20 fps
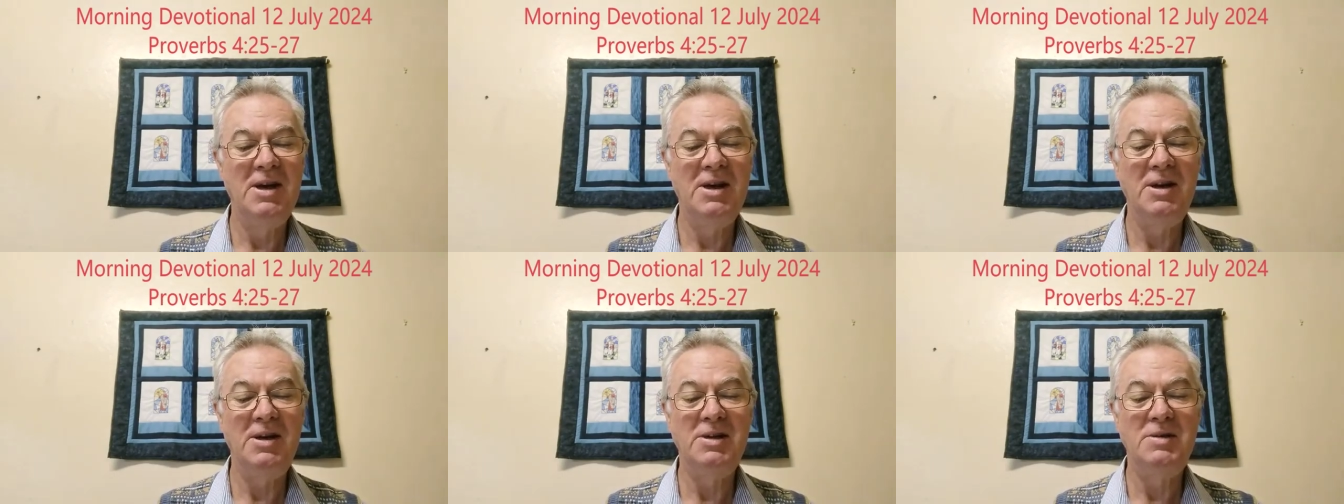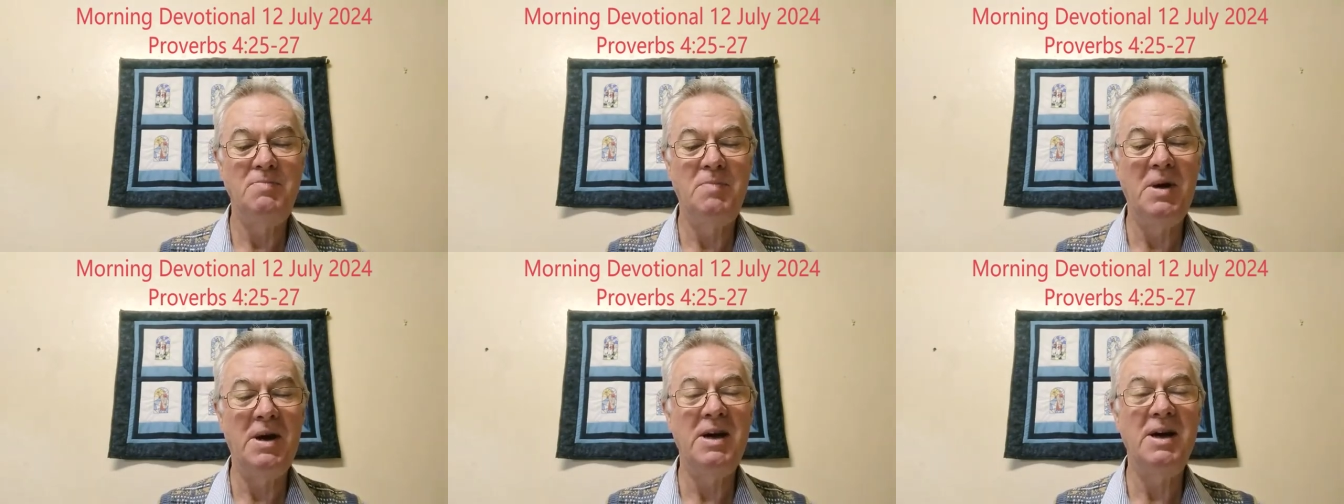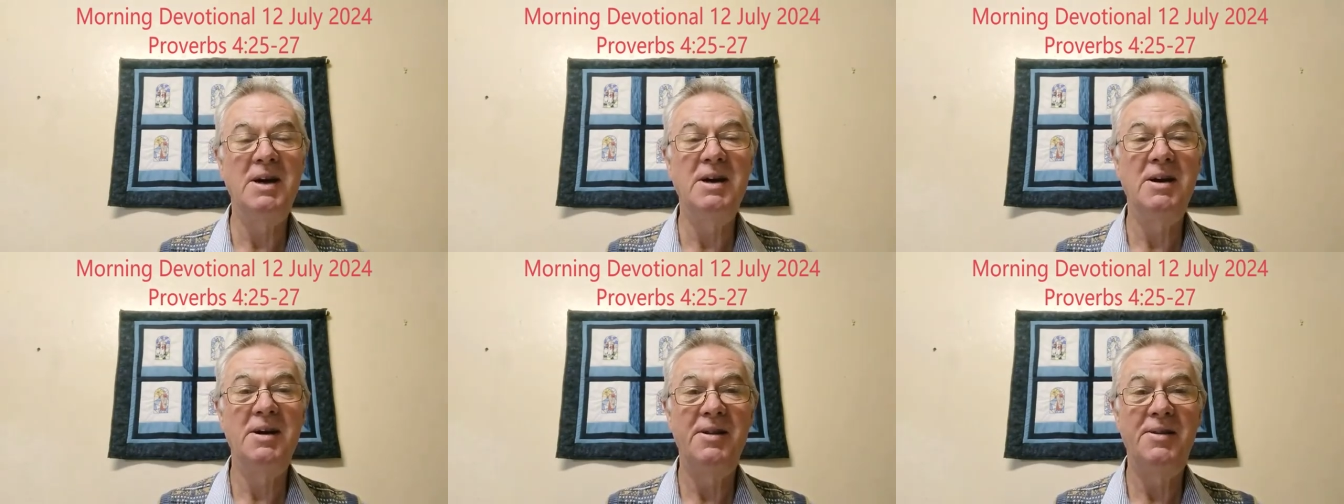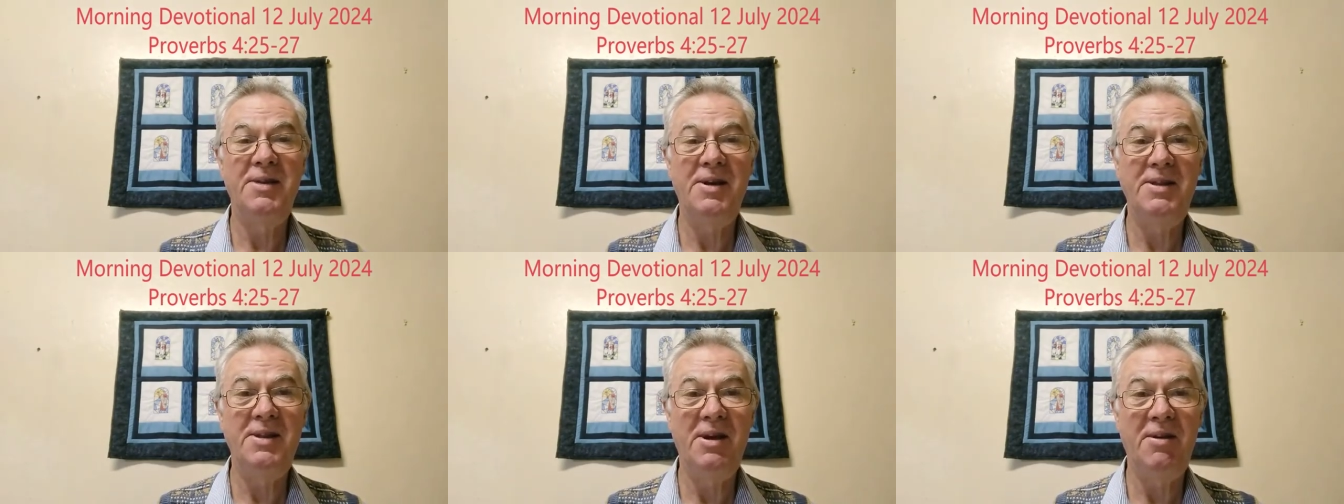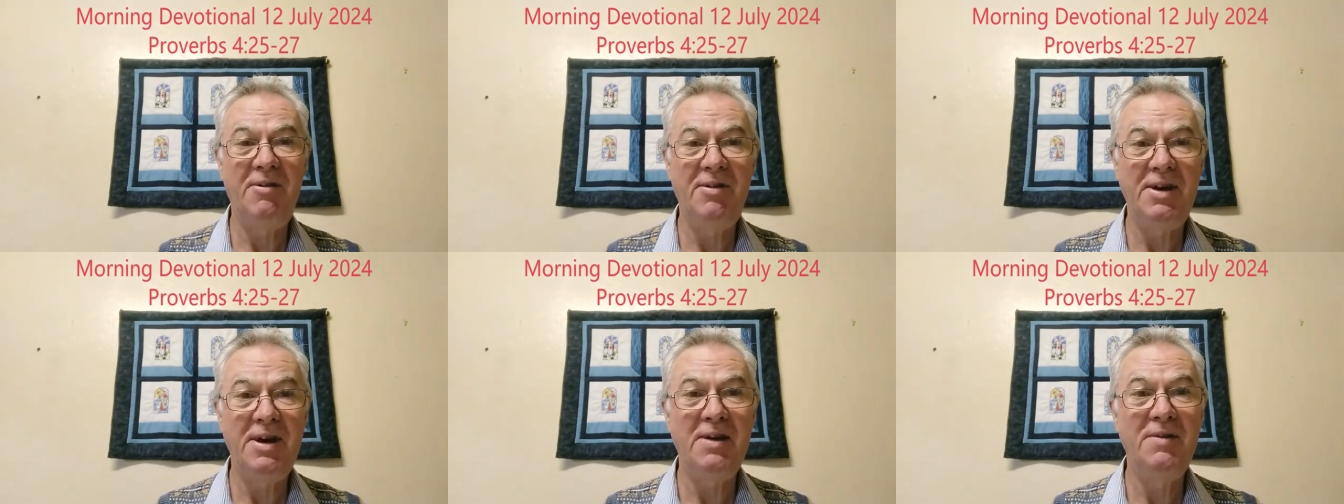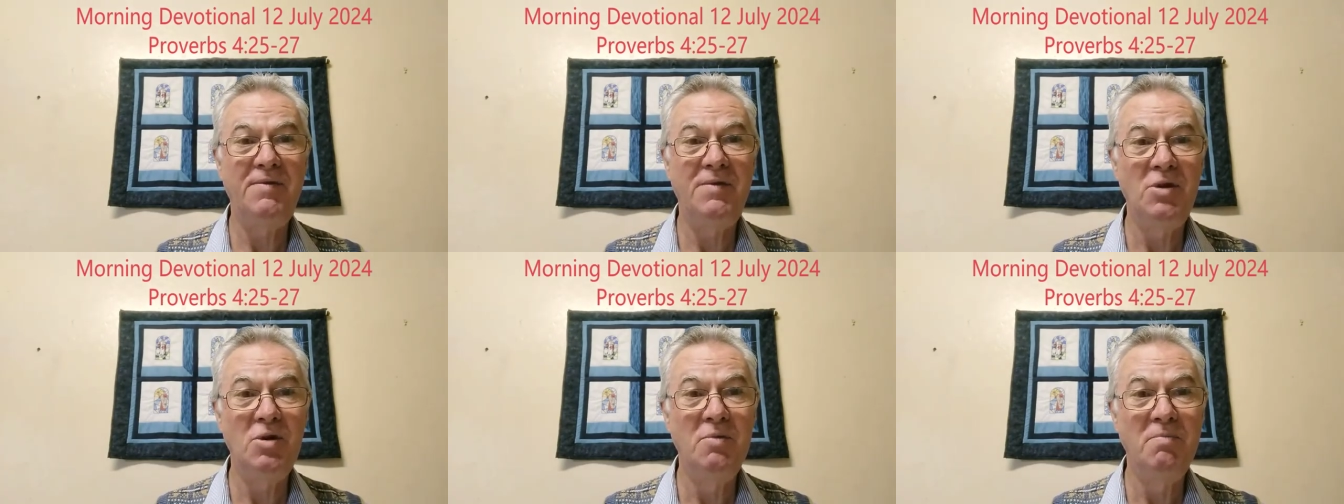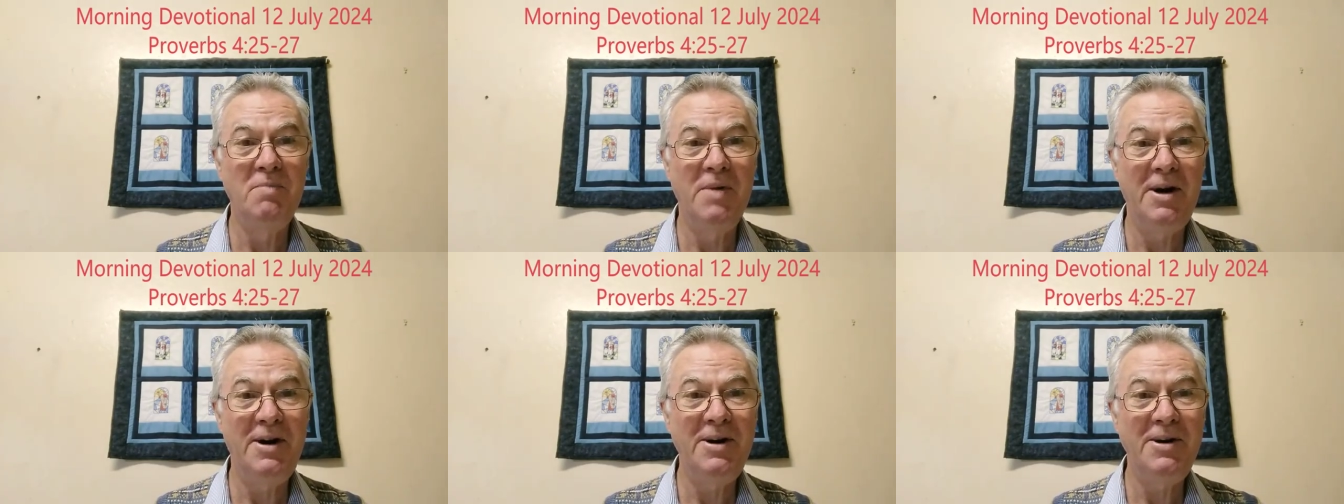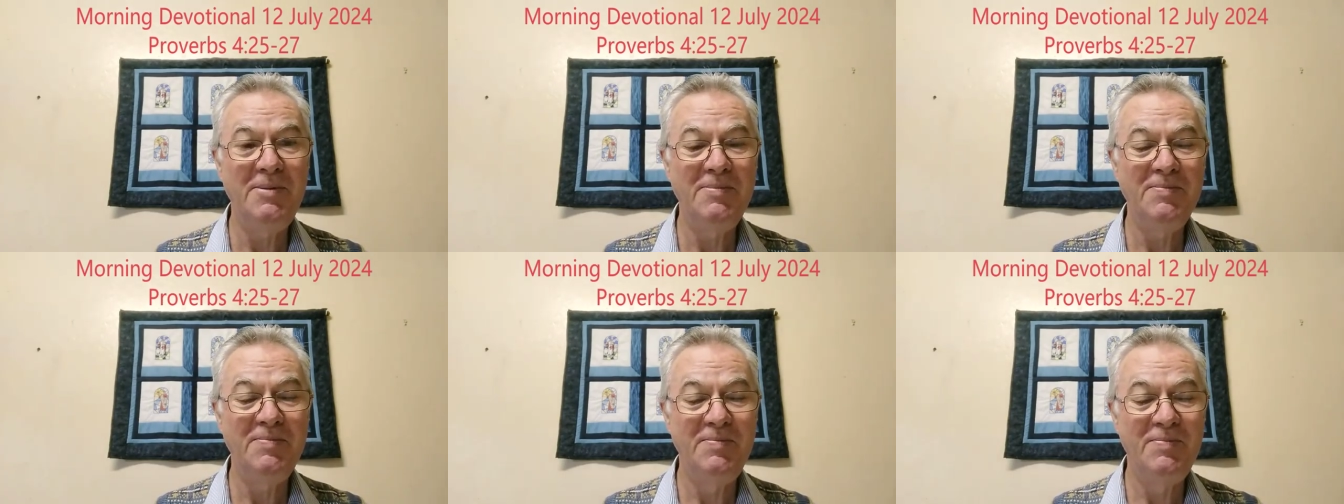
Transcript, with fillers: is bigger than the rearview mirror?